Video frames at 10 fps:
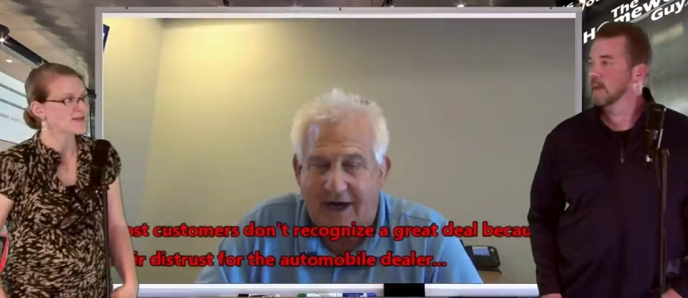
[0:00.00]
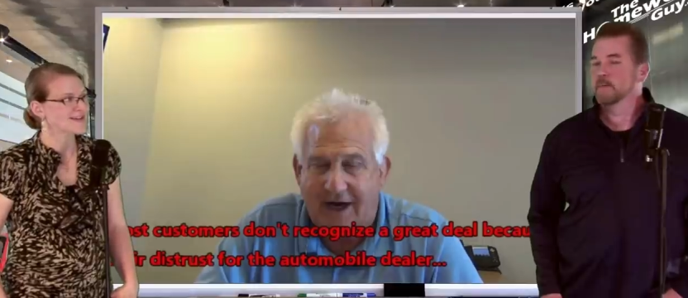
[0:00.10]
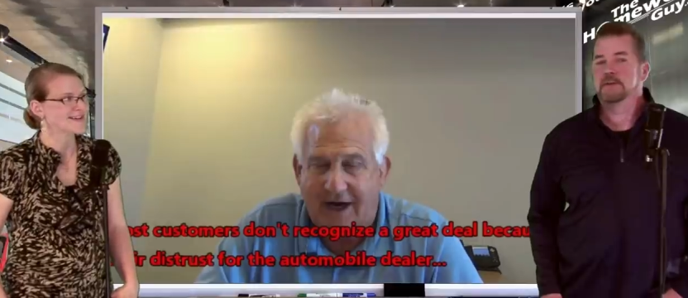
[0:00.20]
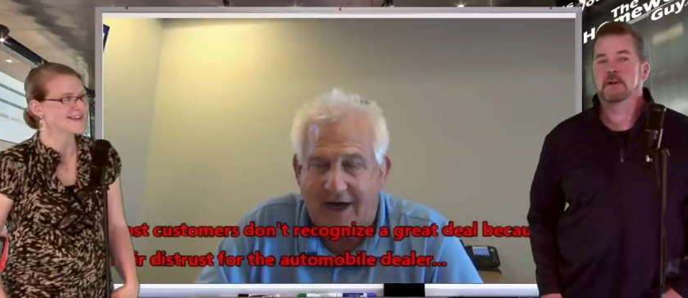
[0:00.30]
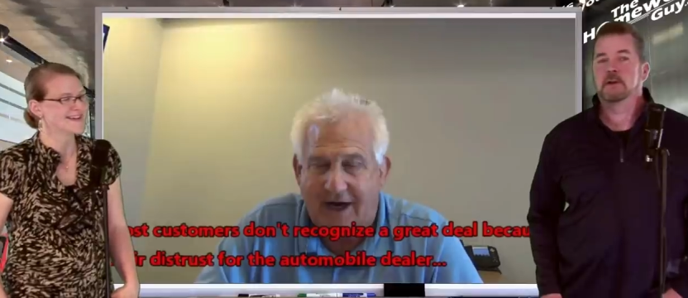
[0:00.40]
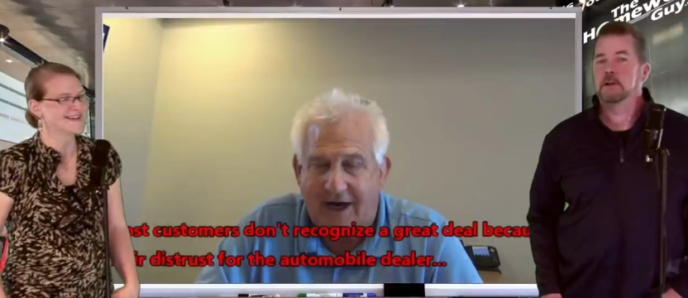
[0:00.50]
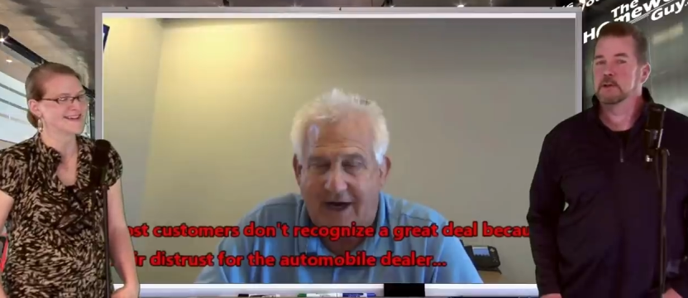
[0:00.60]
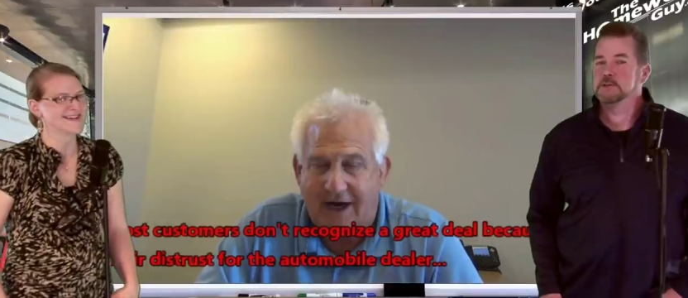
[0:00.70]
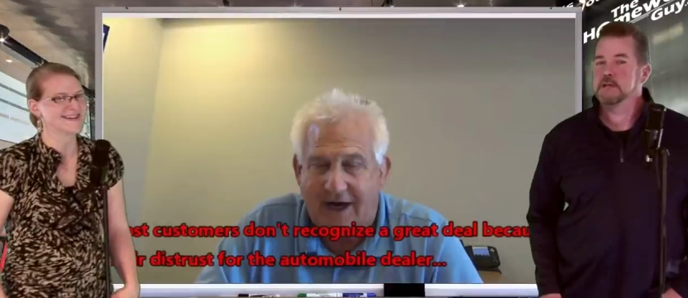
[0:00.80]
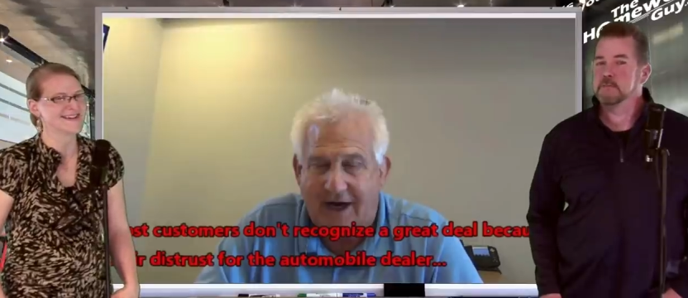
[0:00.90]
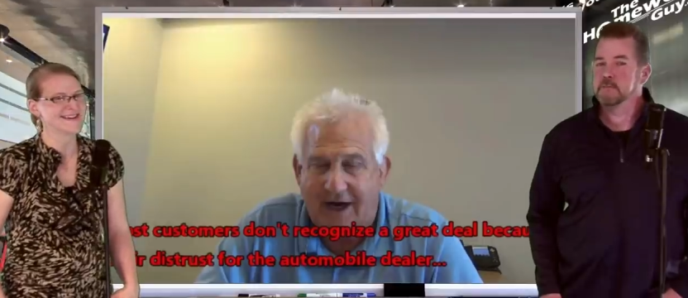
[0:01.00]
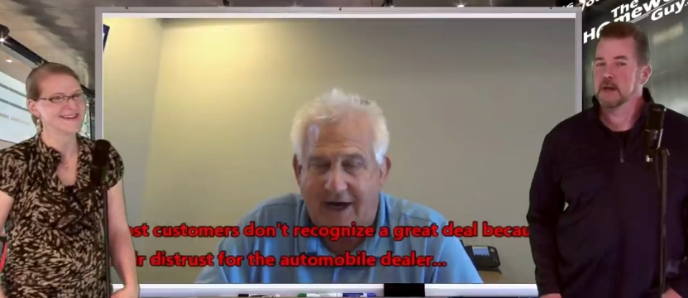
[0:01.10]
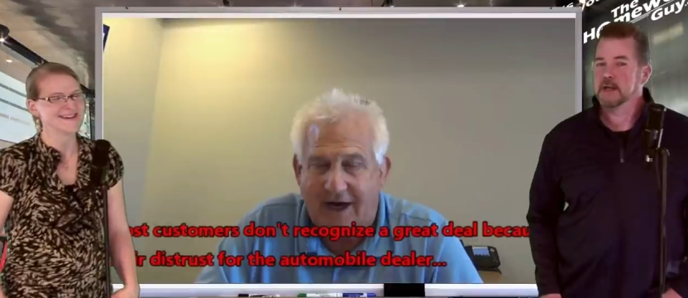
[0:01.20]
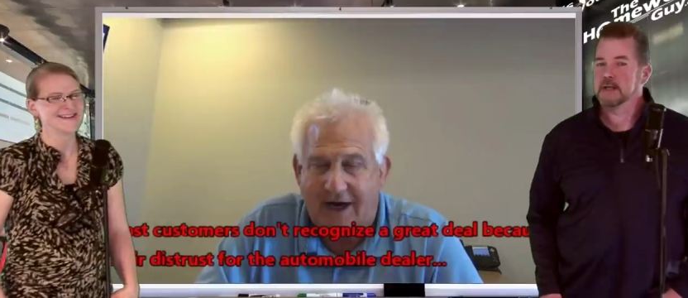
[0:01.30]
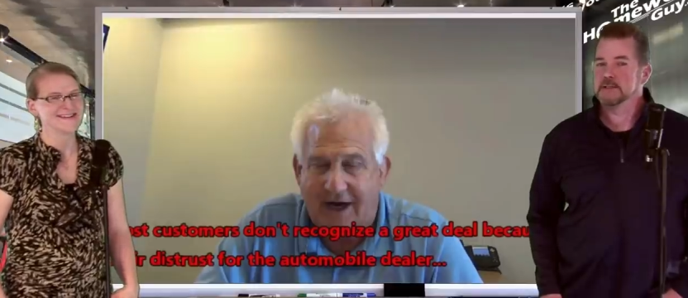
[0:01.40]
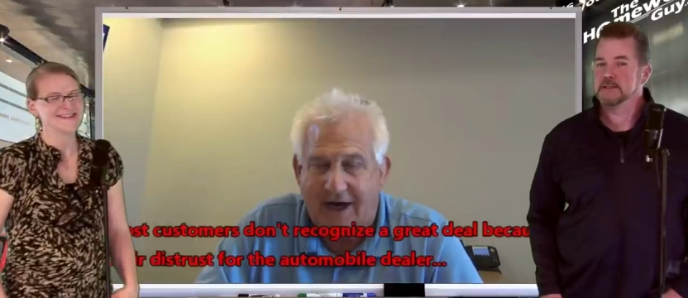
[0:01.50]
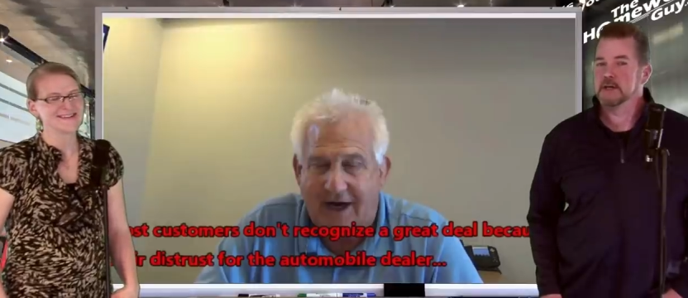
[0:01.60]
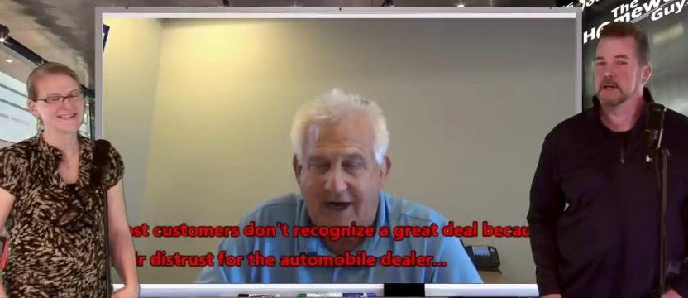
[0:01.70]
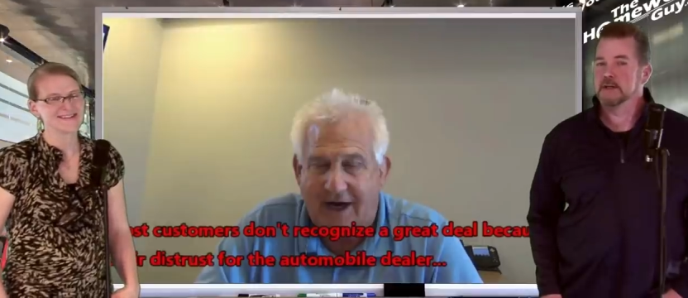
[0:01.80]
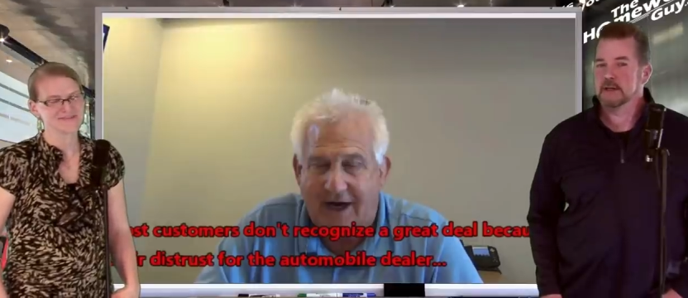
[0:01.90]
Speaker 1: But they're losing money.
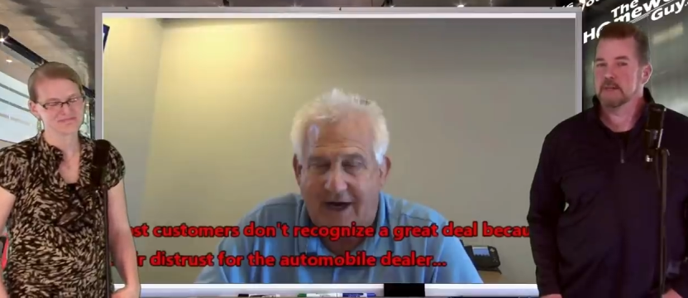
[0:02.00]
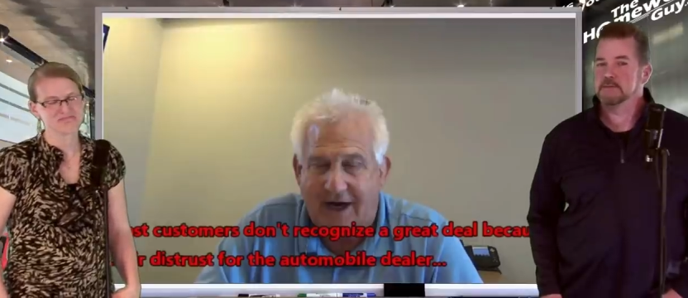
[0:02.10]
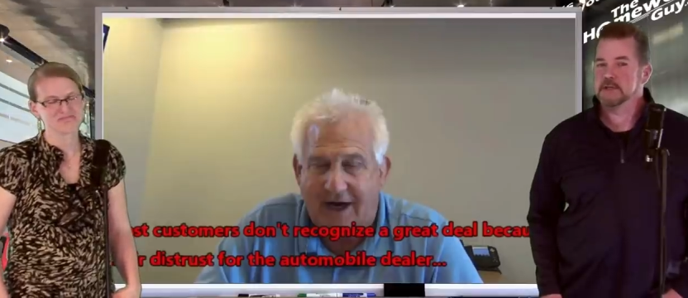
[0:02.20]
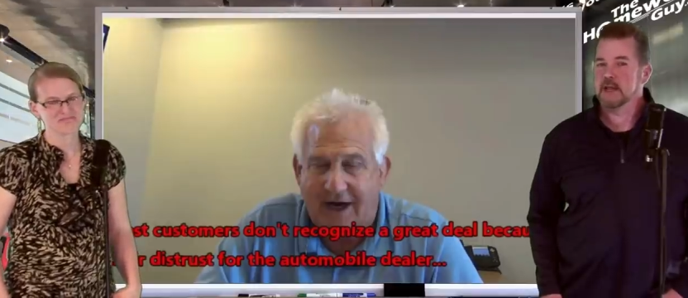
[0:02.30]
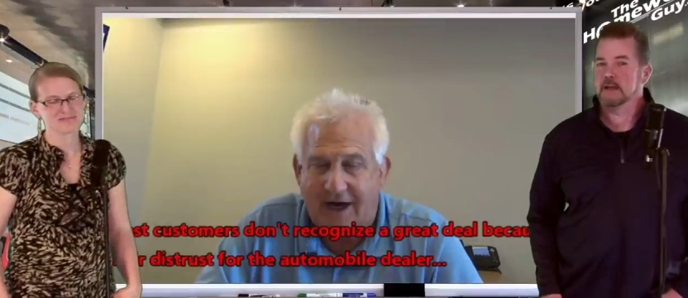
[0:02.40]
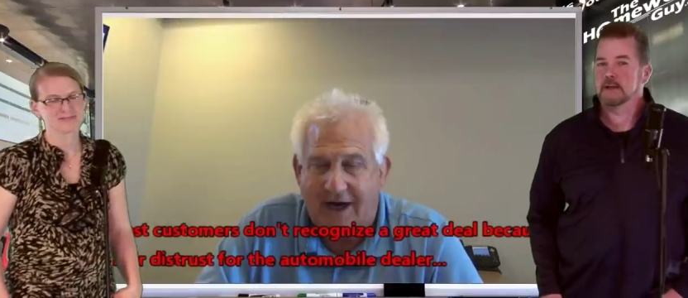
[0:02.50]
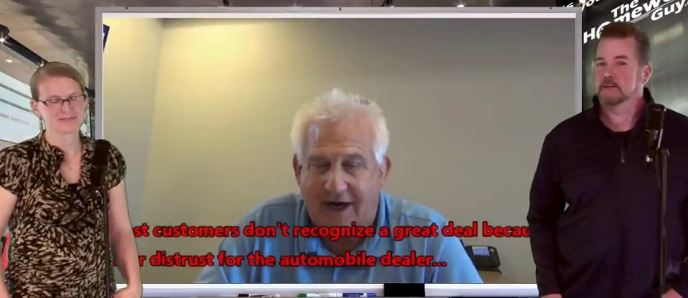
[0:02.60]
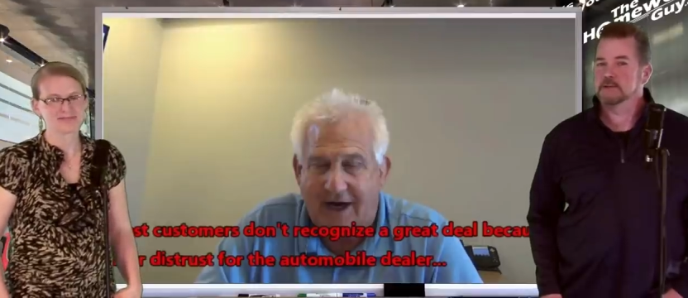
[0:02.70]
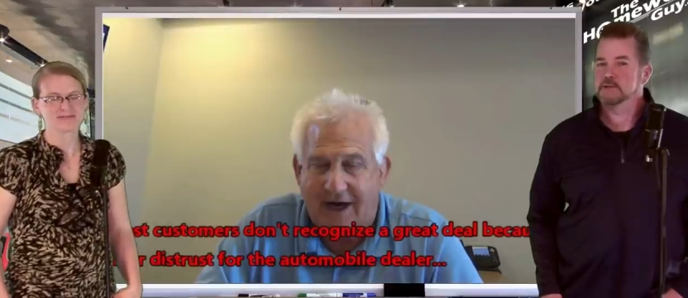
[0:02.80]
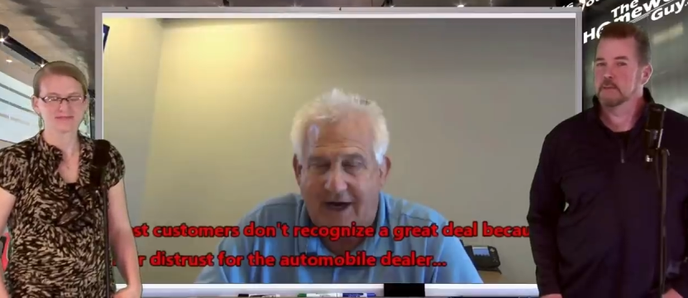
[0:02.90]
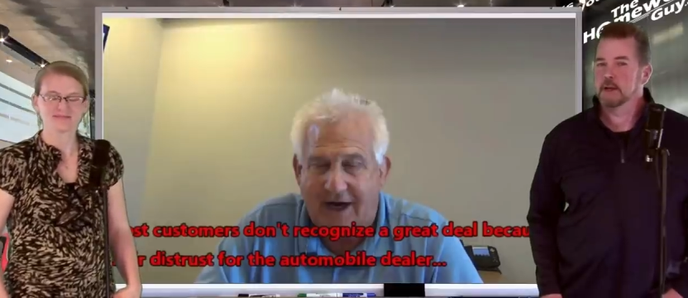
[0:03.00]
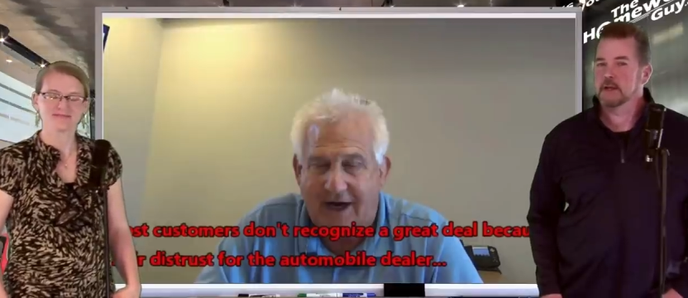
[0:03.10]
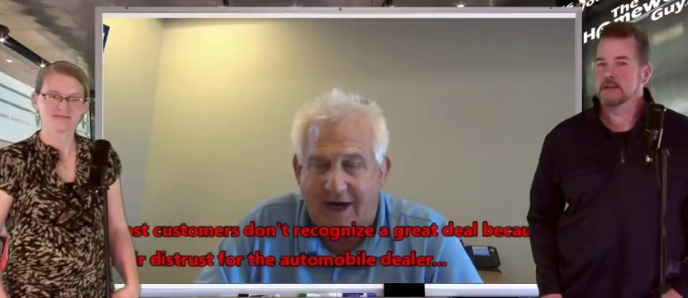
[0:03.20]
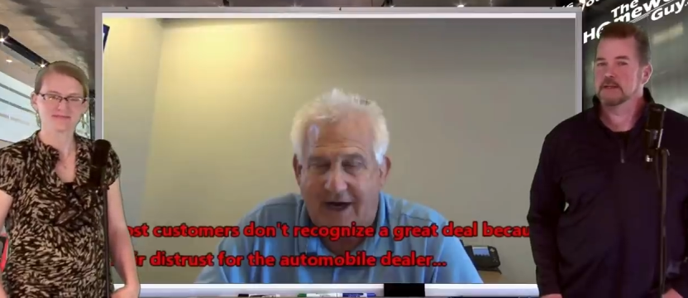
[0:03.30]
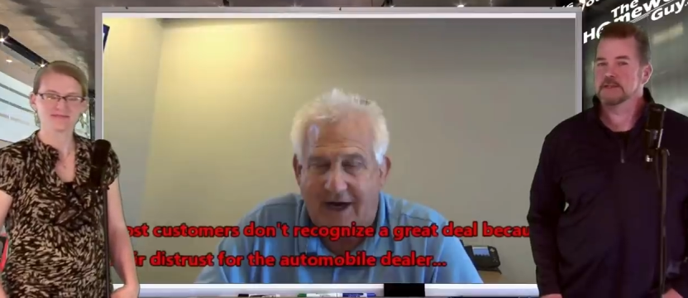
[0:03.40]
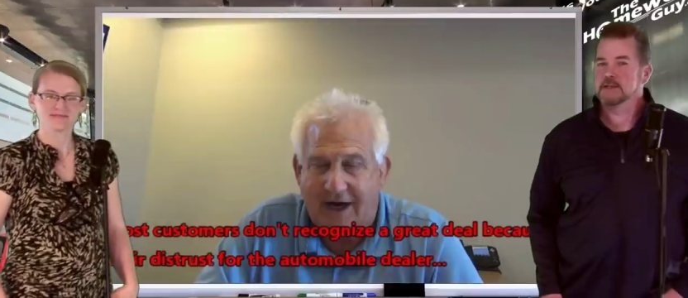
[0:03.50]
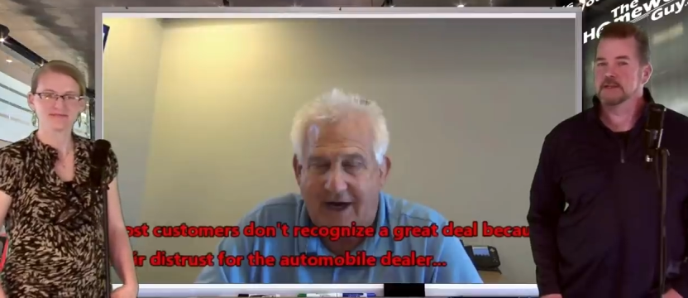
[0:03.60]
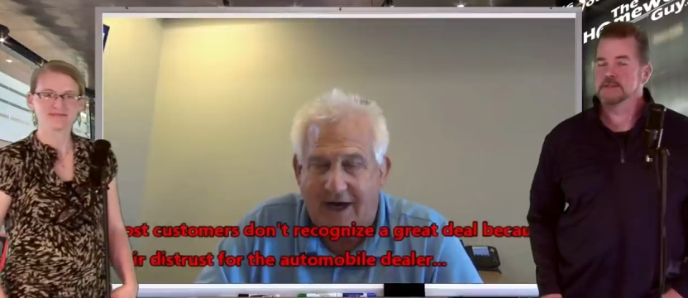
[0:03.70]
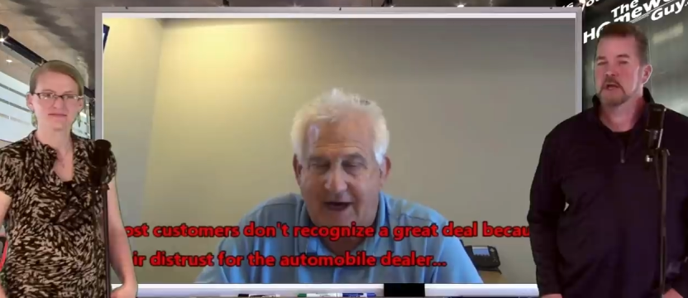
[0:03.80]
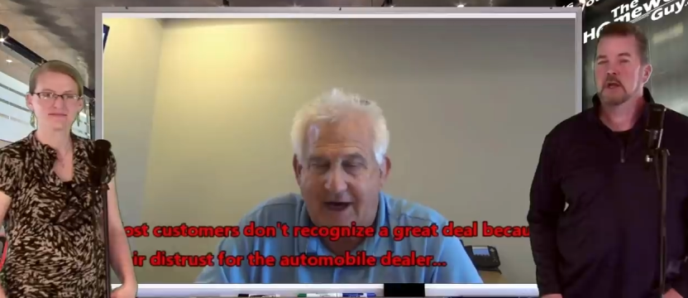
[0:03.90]
So keep saying like there's no money in these deals.